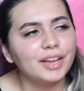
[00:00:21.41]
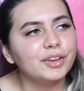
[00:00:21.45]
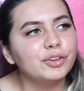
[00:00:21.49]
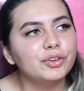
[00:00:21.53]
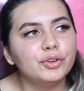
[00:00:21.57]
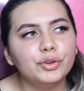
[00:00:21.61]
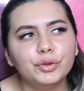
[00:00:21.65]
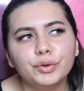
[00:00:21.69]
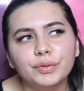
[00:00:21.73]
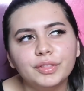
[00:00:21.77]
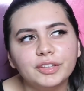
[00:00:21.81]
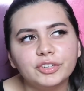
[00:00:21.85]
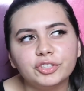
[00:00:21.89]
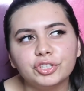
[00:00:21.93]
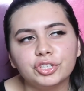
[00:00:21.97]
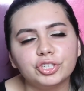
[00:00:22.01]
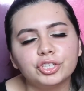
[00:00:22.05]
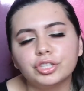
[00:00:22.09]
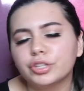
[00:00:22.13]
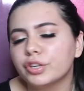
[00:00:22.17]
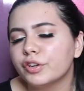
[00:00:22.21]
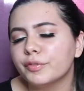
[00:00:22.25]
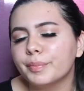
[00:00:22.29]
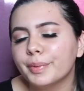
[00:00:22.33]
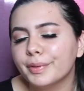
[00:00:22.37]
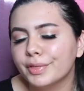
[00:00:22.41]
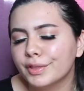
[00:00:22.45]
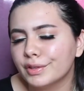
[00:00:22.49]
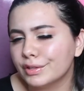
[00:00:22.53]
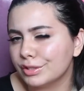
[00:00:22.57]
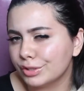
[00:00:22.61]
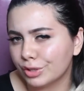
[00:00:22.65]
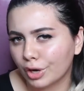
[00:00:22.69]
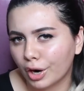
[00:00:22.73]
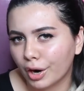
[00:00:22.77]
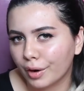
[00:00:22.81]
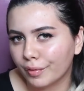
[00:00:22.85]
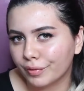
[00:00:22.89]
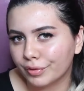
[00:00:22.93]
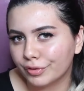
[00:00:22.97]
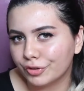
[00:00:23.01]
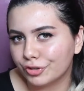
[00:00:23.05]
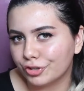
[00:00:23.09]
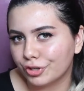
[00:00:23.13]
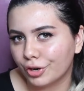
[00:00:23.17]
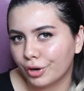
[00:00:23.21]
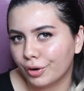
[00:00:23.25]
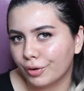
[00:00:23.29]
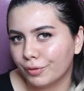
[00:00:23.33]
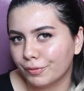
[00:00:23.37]
I knew that she should have been the star of the
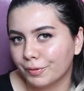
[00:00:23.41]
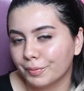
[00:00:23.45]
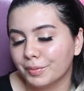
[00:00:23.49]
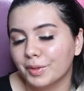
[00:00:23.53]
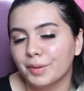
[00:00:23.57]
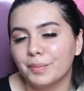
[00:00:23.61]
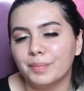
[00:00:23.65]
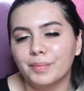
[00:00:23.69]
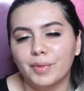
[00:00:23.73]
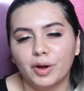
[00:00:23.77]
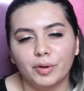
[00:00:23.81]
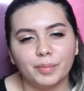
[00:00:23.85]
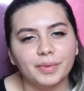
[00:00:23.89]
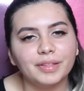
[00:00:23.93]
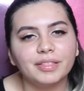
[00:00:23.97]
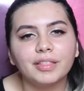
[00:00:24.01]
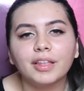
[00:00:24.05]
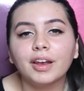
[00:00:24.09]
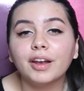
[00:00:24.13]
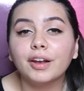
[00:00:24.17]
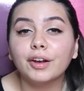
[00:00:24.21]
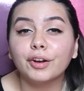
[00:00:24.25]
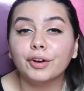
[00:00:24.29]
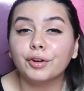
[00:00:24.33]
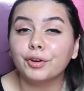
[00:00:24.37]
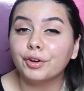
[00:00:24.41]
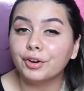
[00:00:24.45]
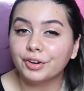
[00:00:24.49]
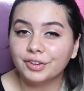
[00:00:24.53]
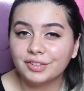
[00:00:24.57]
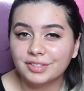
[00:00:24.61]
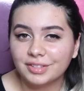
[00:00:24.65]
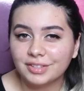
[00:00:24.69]
show from the moment that I heard her